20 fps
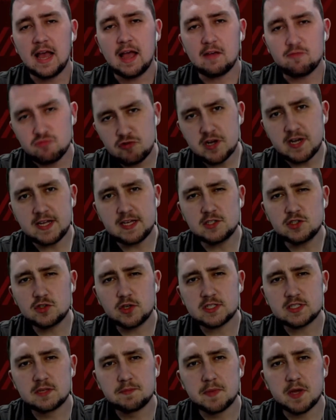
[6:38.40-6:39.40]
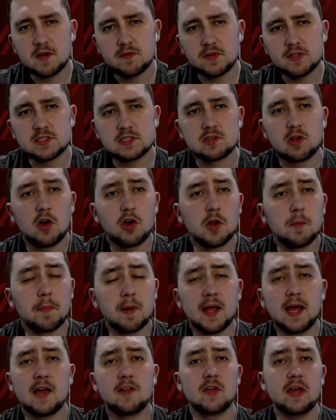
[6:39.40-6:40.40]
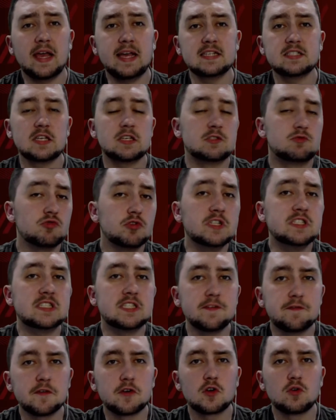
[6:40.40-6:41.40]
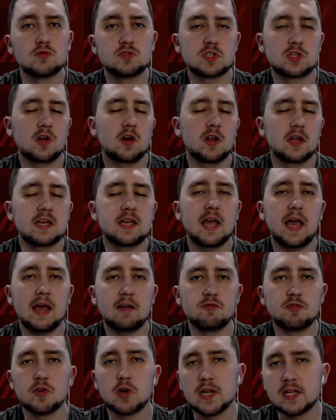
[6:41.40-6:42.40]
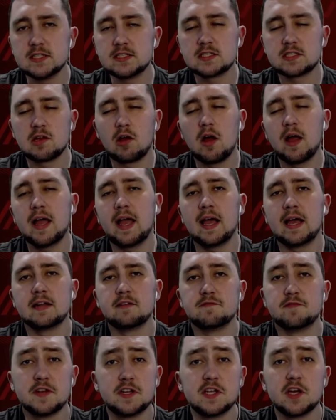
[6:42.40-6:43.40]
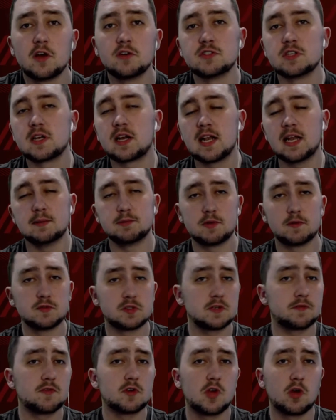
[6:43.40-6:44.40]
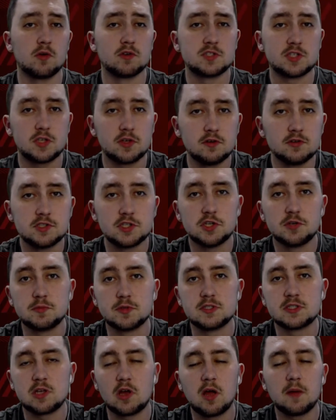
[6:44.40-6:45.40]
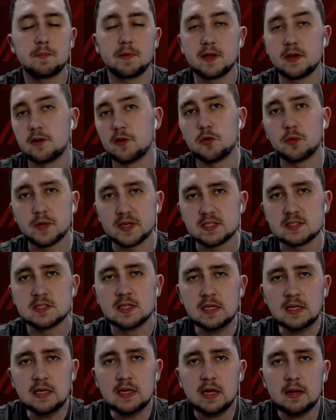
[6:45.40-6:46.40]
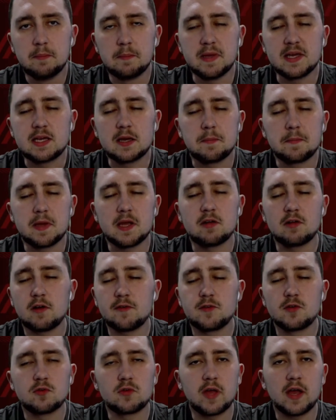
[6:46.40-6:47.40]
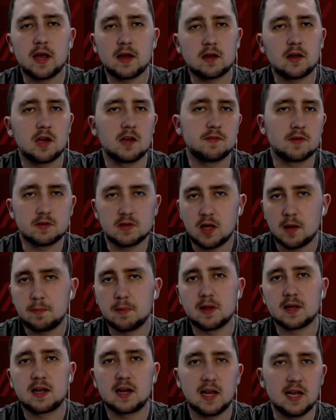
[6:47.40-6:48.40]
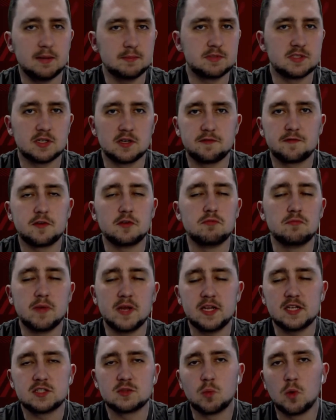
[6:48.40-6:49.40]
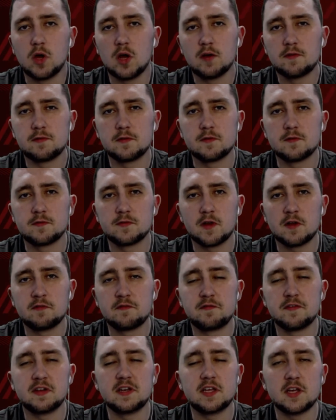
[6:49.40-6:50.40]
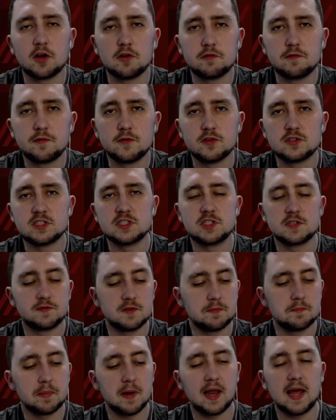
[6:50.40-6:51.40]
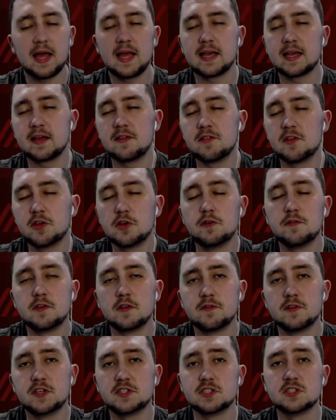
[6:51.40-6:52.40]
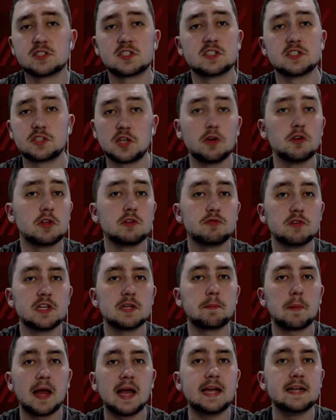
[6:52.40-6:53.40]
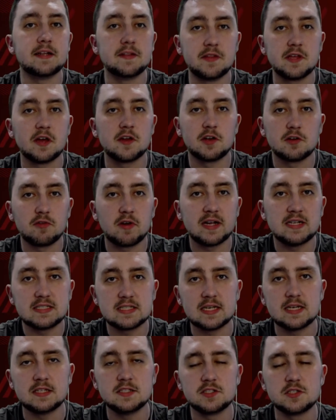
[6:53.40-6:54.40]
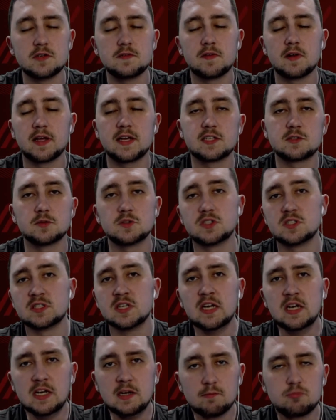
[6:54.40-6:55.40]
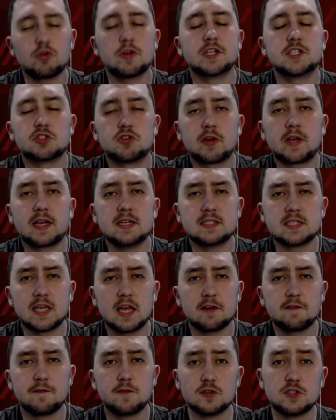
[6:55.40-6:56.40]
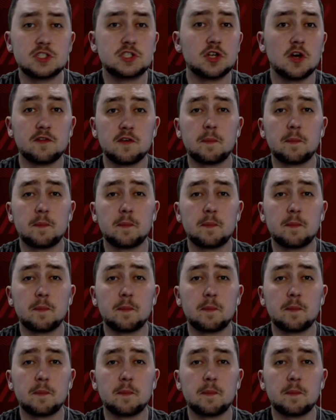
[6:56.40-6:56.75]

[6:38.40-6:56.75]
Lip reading: Really interesting bit of insight on a player that it's really difficult to kind of get real insight and videos and clips. Obviously, if you go onto YouTube and type in who is Mika Biereth, you'll get kind of a couple of clips and a few minutes worth of video footage of him playing in the youth divisions because he's only really played in the under-18s youth leagues, which is pretty tricky to get footage of.